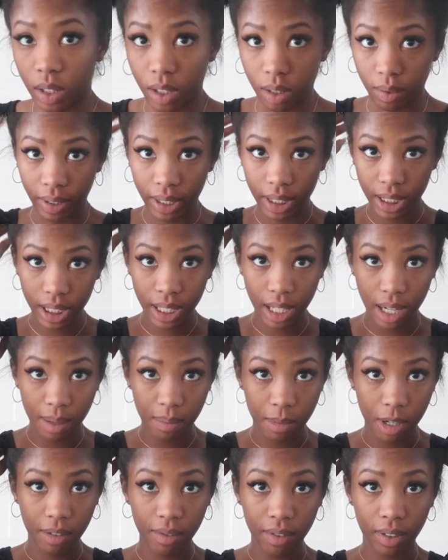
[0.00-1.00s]
The reason
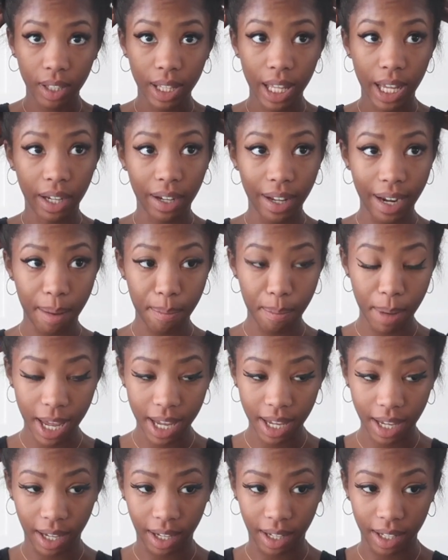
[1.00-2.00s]
I'm not really that good at
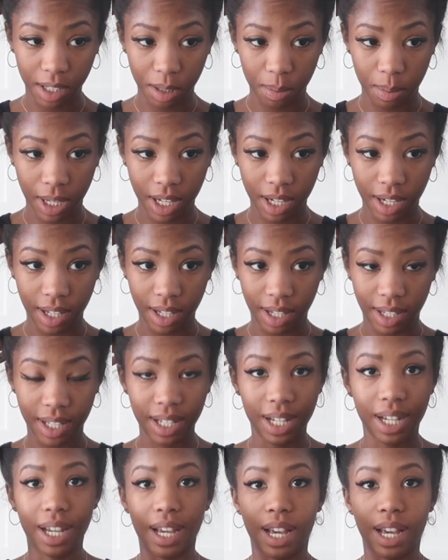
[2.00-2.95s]
baking is because